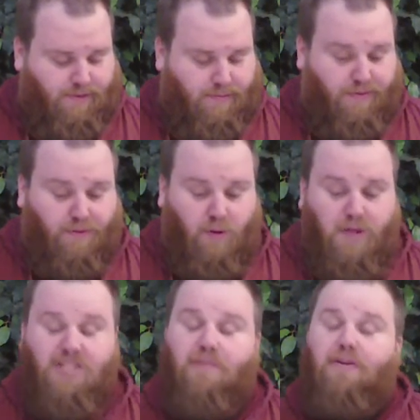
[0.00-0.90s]
Before
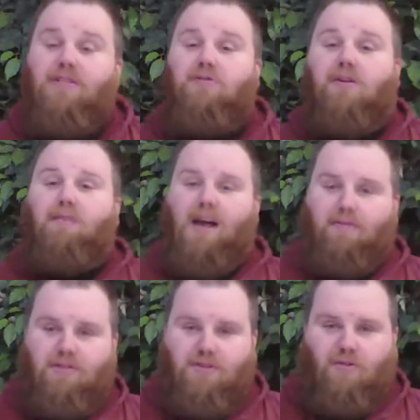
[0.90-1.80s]
we jump into our
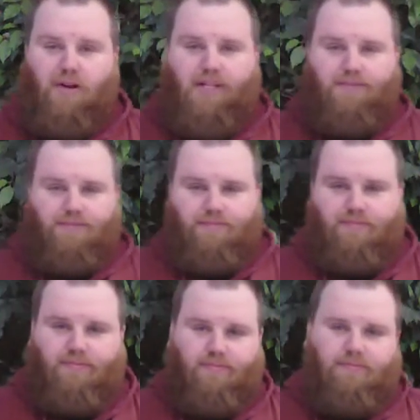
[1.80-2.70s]
Bible story,
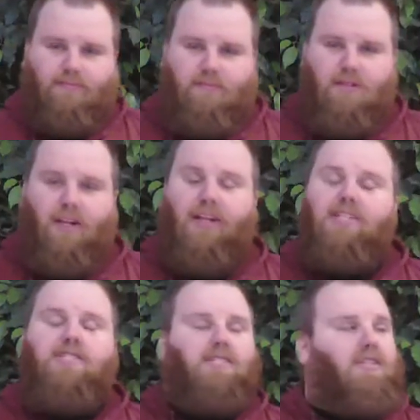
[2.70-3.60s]

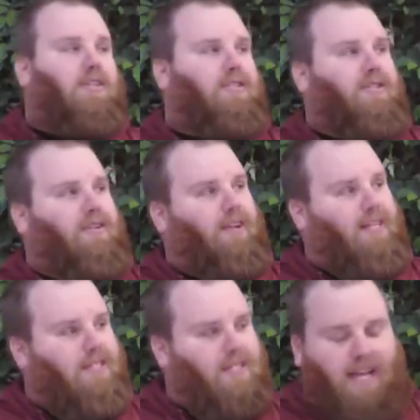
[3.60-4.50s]
let's
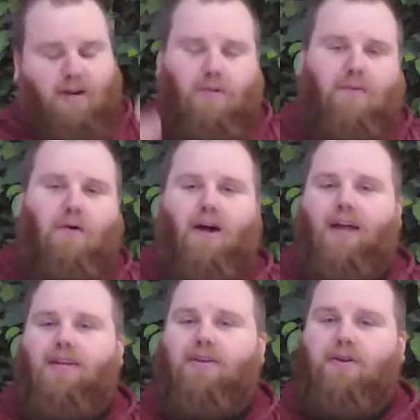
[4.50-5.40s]
take a
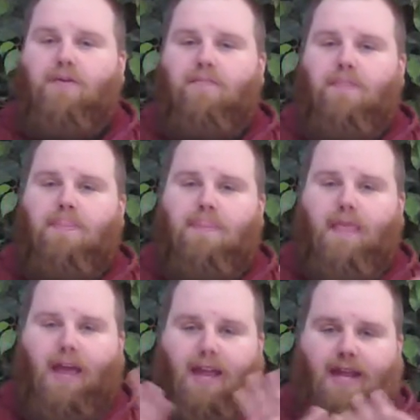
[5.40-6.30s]
rewind
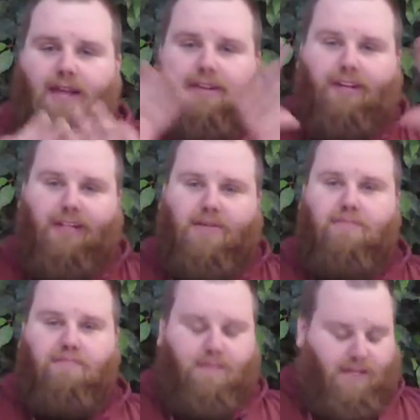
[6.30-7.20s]
and look at
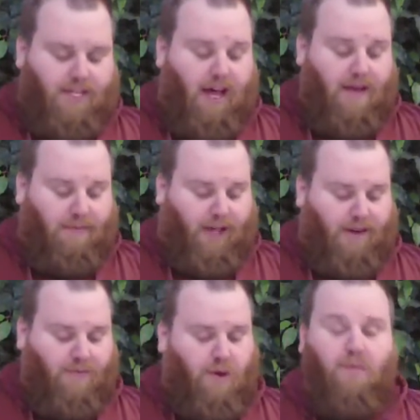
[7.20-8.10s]
the
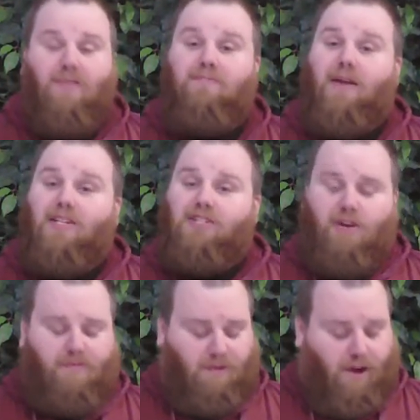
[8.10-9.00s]
timeline of where we've been
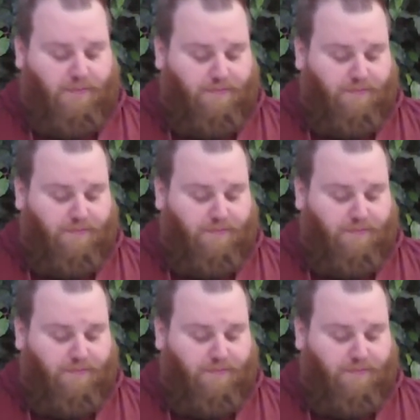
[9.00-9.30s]
so far.